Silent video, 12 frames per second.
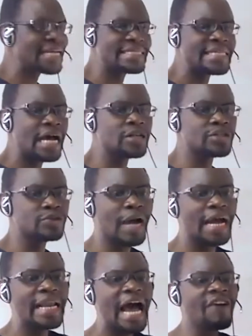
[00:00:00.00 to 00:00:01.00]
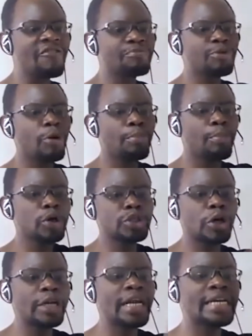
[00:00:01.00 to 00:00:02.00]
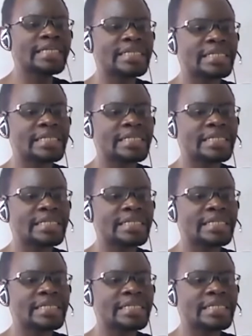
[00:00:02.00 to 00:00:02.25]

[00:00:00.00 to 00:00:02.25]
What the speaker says: cells, you can have proportionate